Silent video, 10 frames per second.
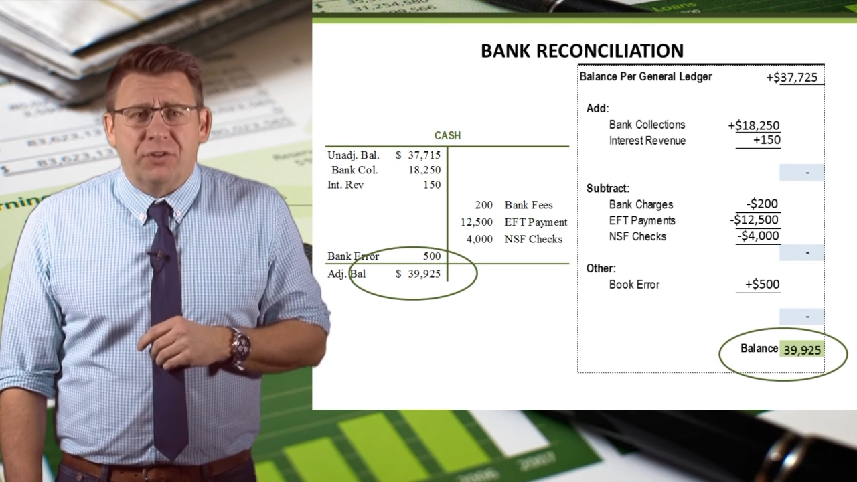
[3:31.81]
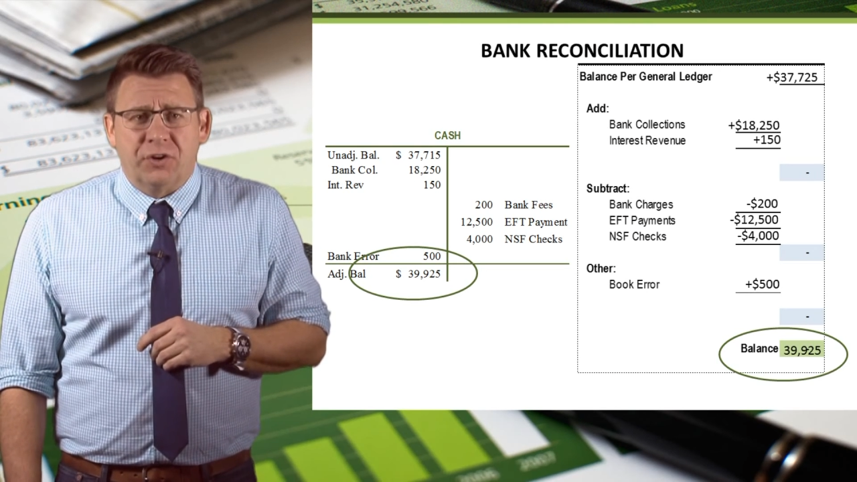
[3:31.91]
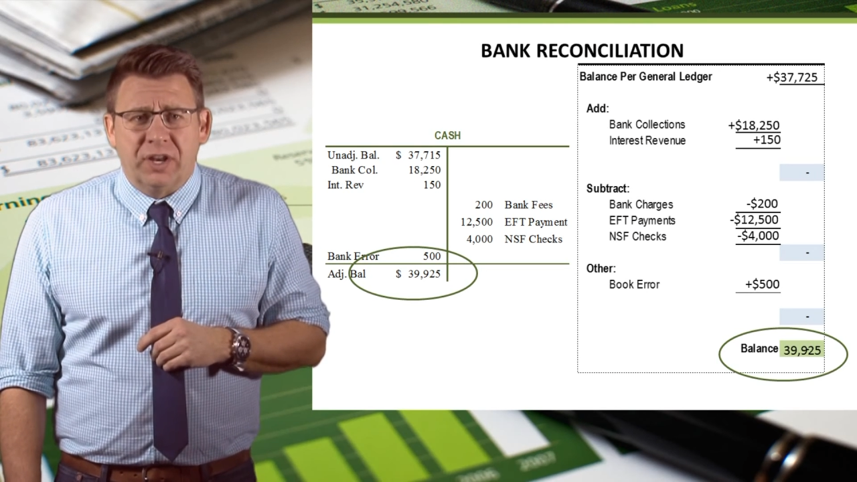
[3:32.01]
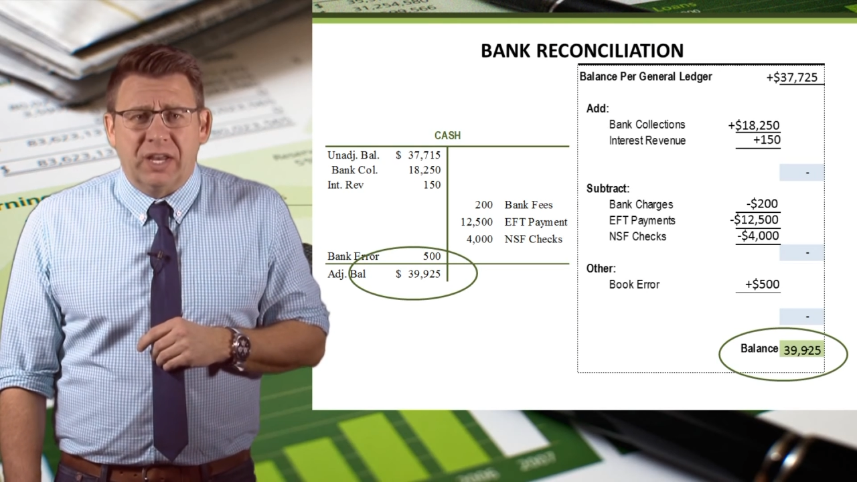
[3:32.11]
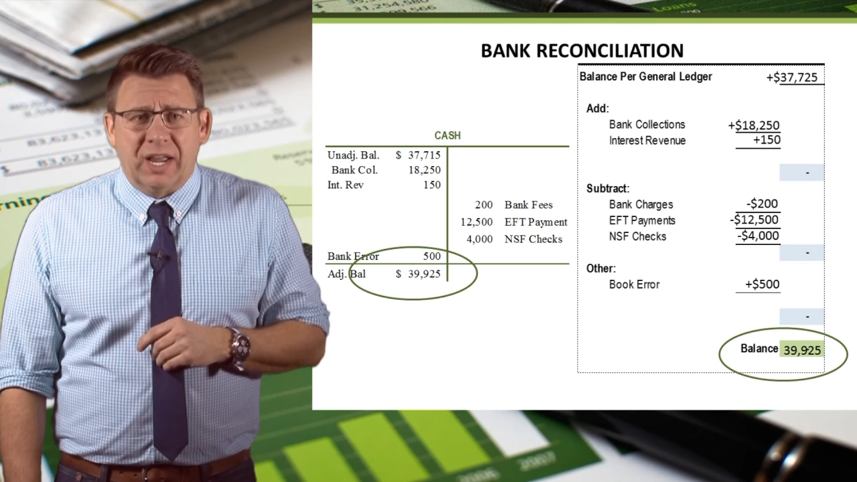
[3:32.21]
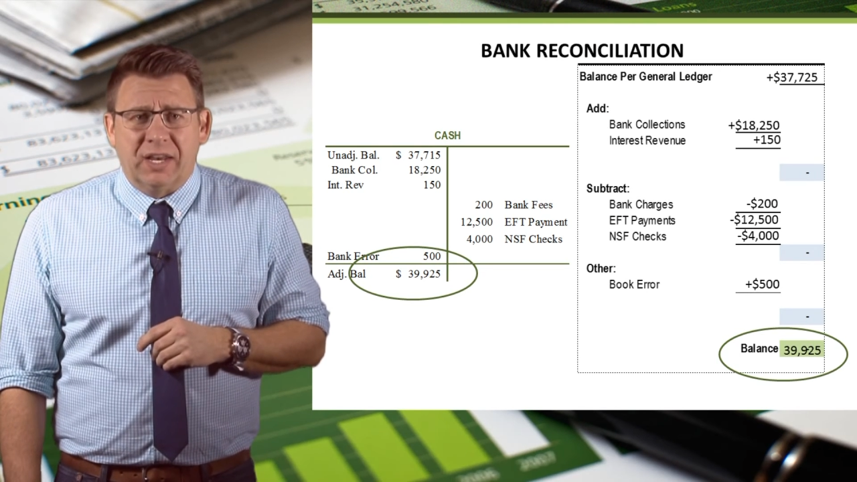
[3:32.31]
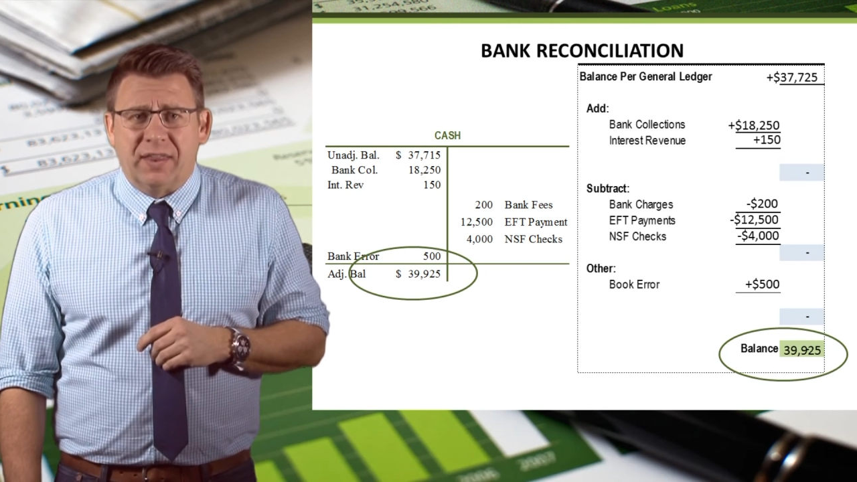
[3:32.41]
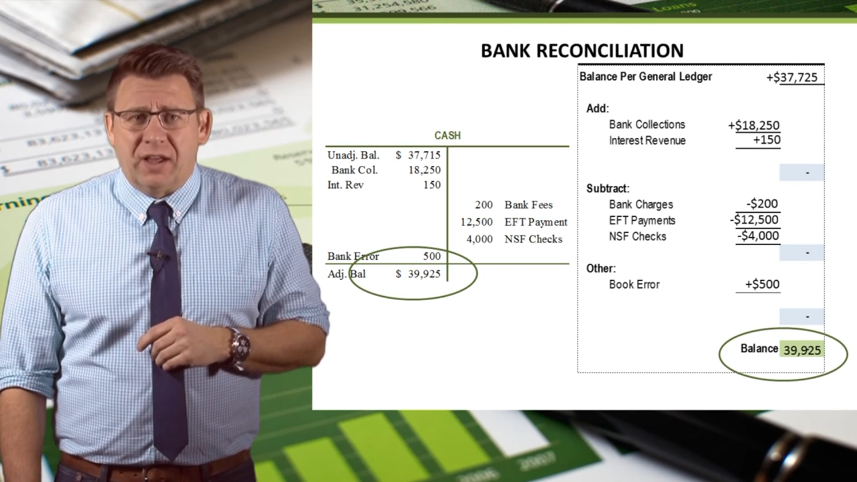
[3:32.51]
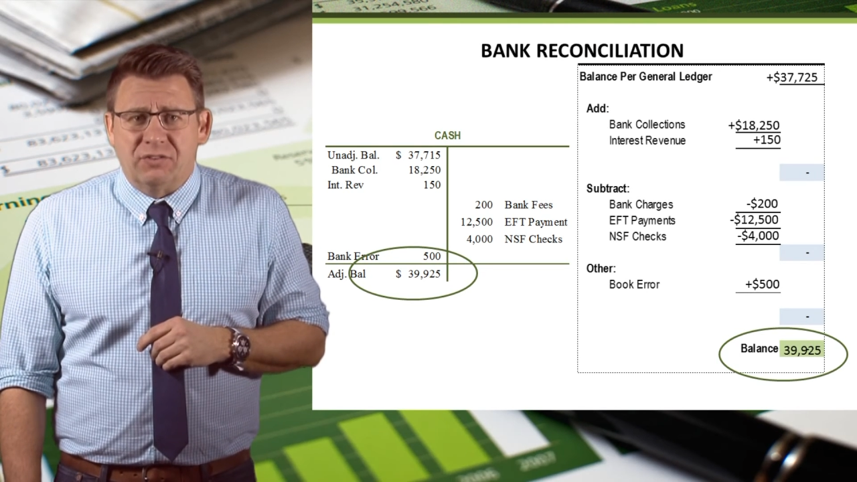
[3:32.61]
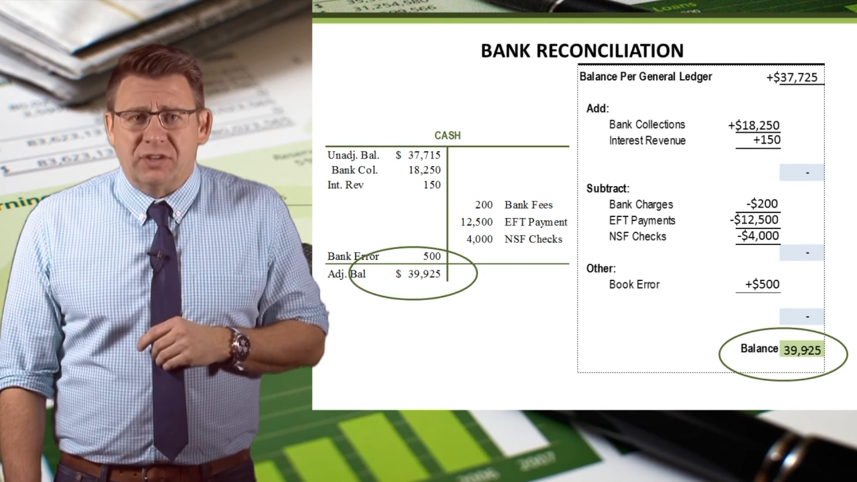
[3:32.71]

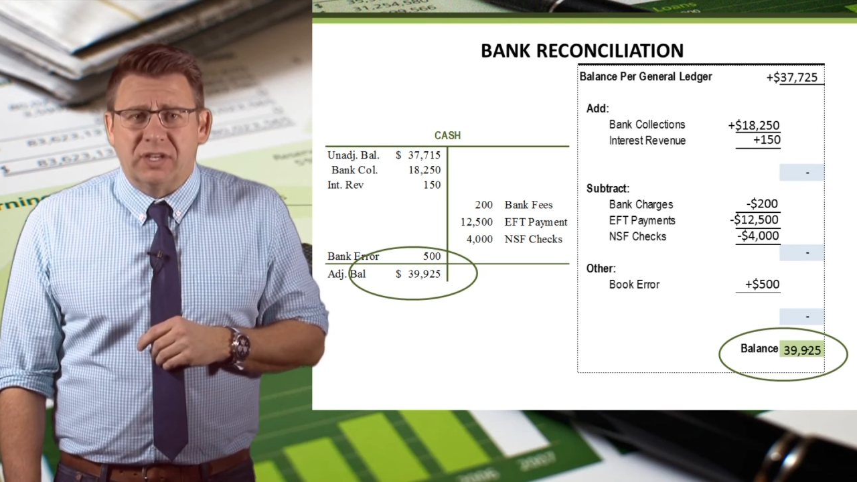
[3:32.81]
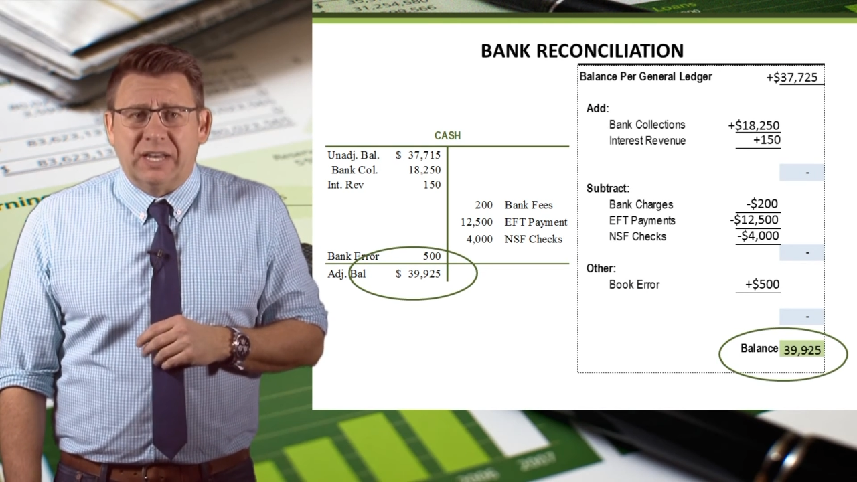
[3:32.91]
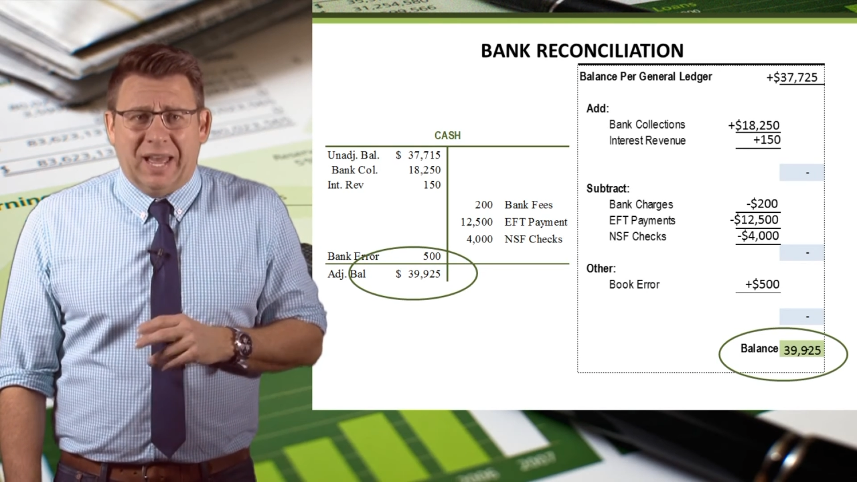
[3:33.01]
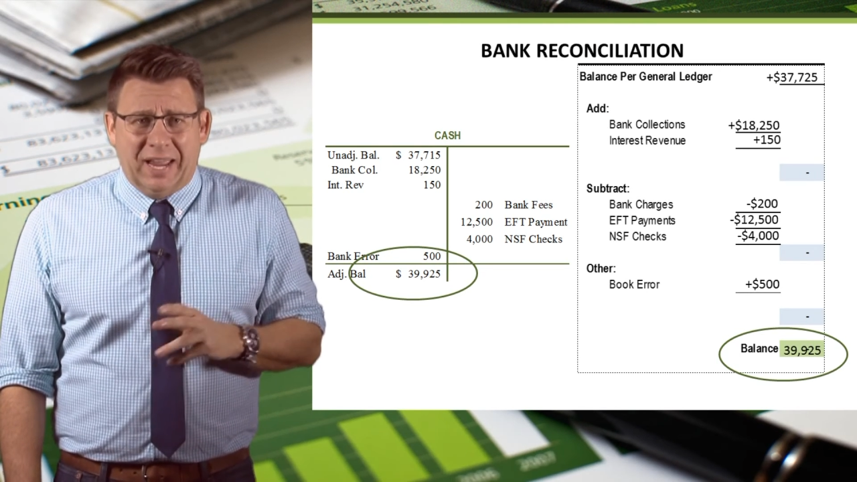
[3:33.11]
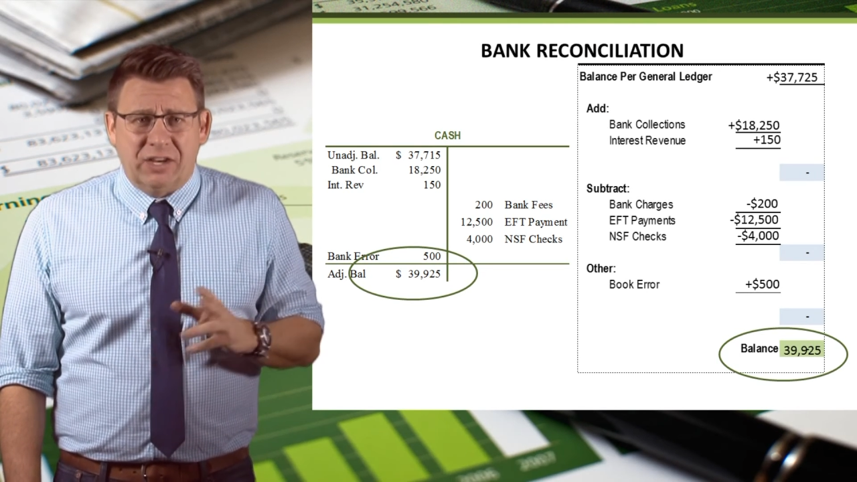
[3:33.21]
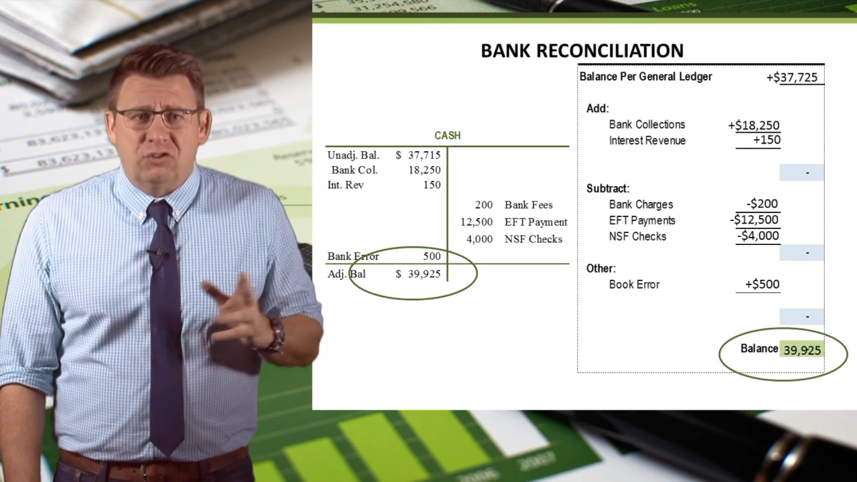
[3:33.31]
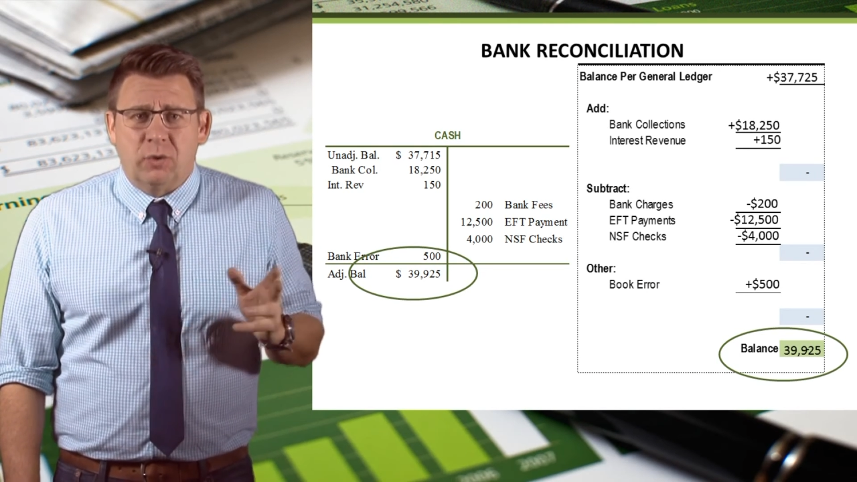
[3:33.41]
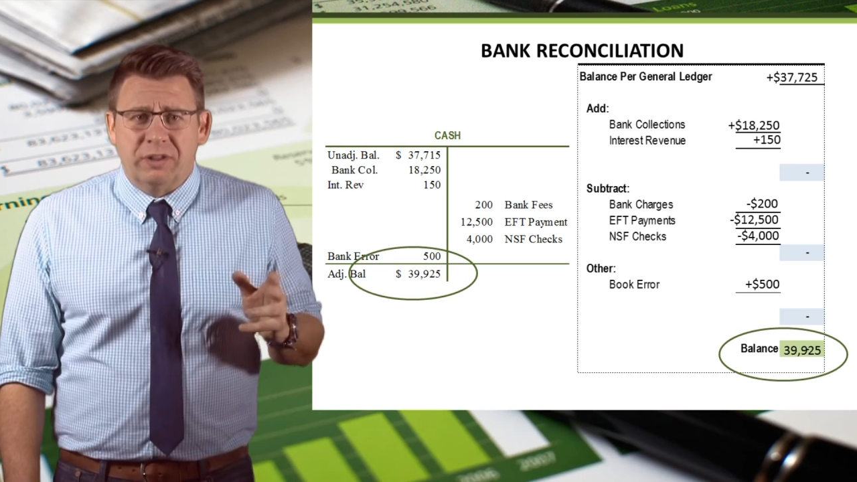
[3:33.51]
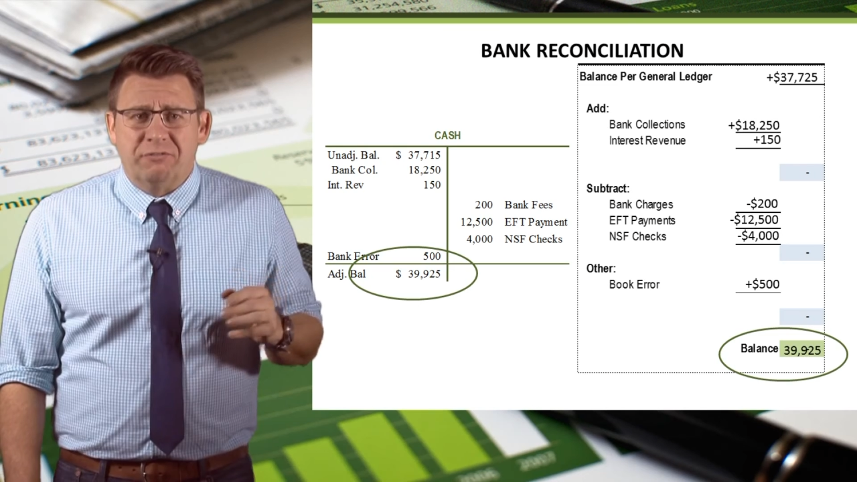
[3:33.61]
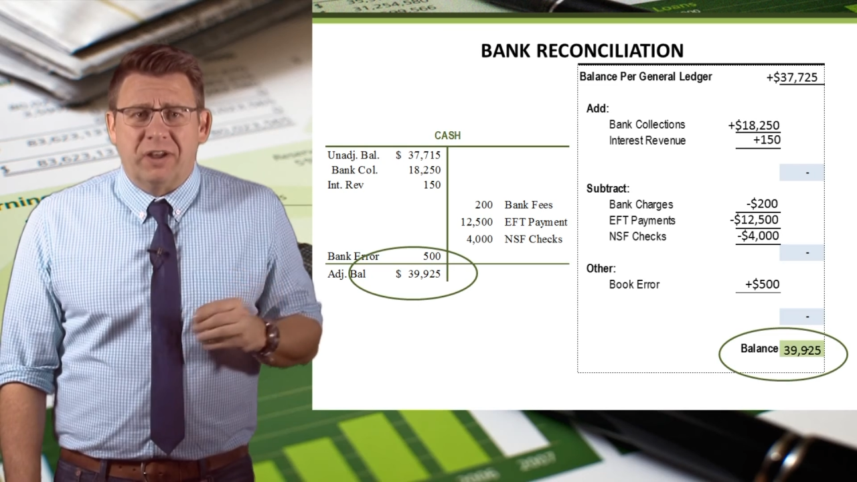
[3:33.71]

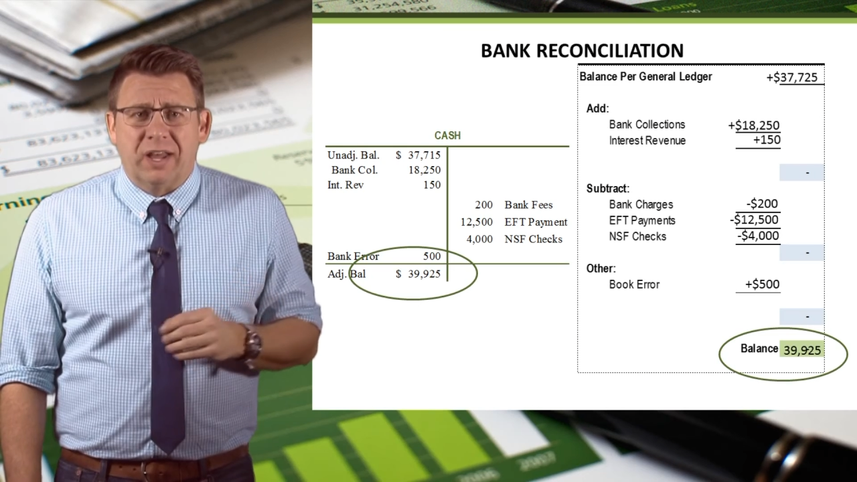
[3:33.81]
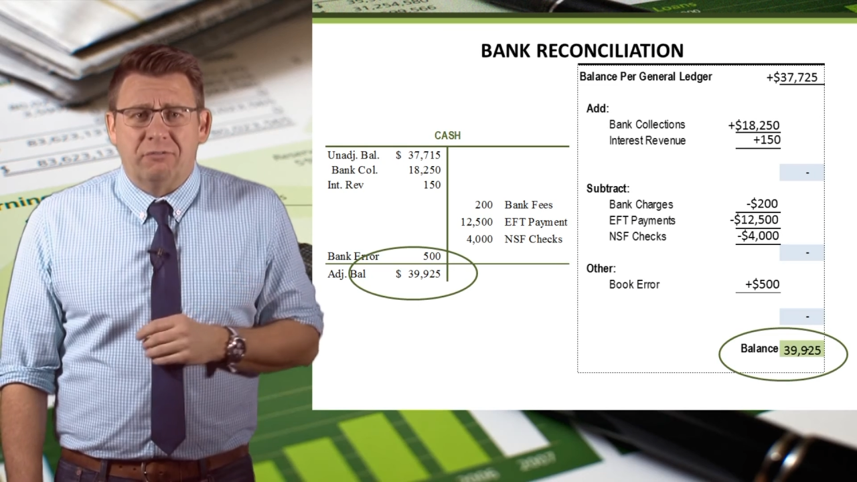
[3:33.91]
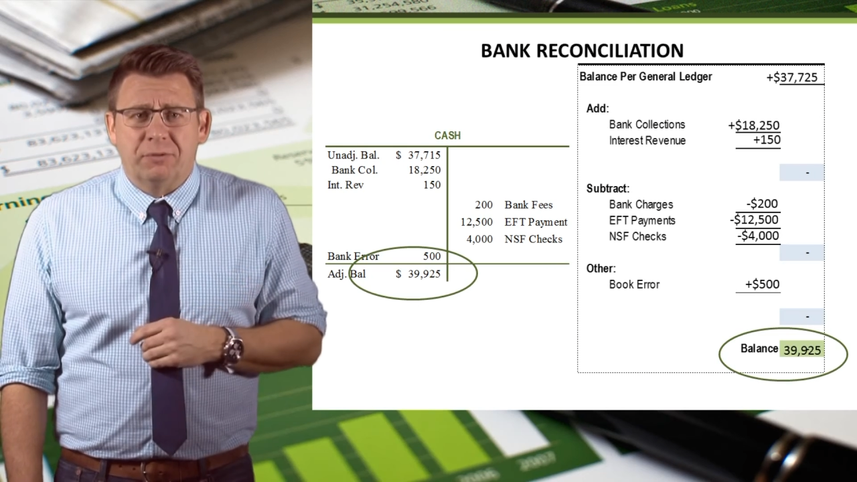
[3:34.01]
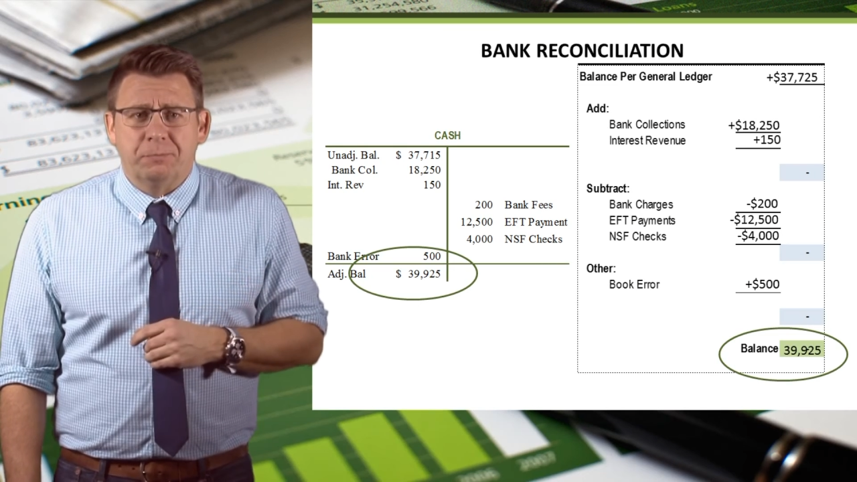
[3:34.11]
$39,925.